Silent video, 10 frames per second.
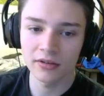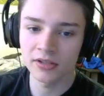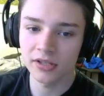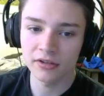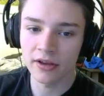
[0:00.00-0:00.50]

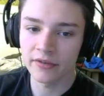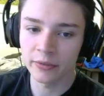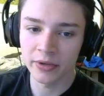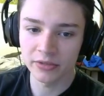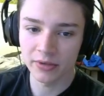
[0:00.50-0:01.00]
center having
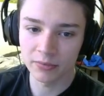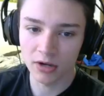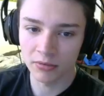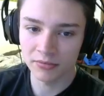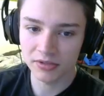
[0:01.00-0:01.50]
way too many
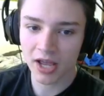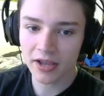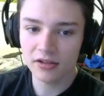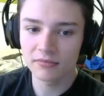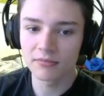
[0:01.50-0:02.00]
problems. I
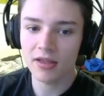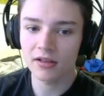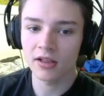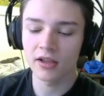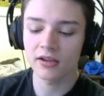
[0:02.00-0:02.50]

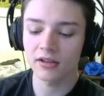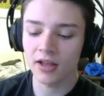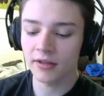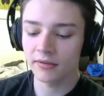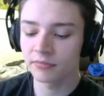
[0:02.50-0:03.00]

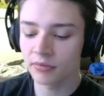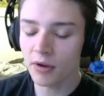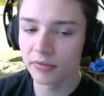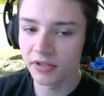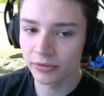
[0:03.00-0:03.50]

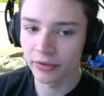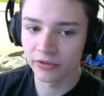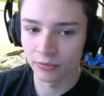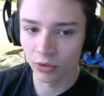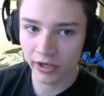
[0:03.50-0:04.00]
probably Swift
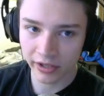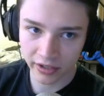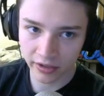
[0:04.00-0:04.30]
are more likely to